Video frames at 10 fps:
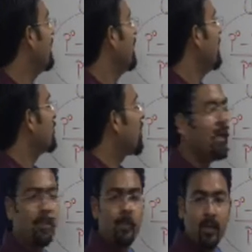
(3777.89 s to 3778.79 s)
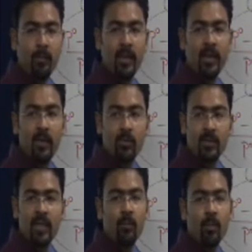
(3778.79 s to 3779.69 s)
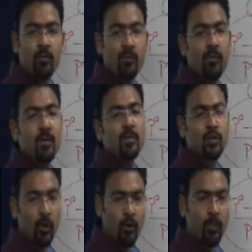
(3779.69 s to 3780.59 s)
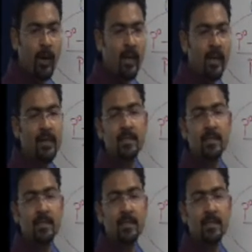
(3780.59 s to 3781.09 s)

So it will depend merely on the number of solute particles and